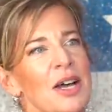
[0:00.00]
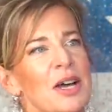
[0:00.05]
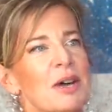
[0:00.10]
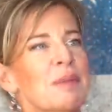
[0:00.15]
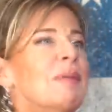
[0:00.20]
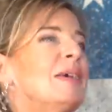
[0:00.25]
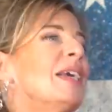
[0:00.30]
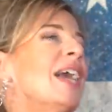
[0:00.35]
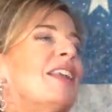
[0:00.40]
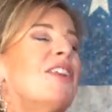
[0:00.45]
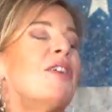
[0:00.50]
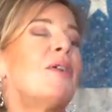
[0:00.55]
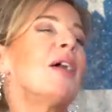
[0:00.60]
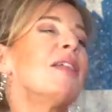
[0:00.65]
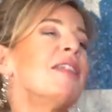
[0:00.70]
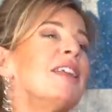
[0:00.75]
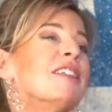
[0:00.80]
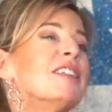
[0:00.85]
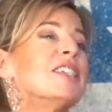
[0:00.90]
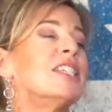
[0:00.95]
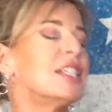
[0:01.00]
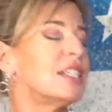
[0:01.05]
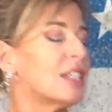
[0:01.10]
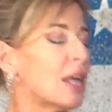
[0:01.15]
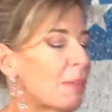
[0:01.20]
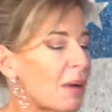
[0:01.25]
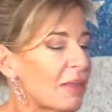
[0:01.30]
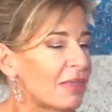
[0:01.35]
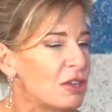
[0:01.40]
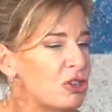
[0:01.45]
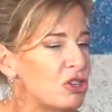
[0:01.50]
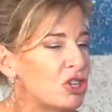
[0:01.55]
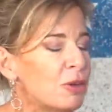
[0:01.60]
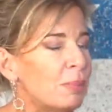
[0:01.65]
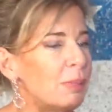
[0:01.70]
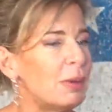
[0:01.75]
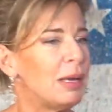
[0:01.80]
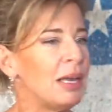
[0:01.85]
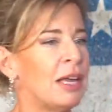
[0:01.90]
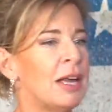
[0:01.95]
Mm. But yeah, no, I think this is time. I think you
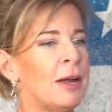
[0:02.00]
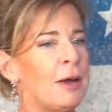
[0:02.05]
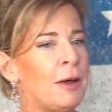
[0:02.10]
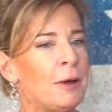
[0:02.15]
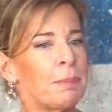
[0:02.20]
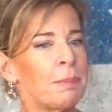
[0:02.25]
should be,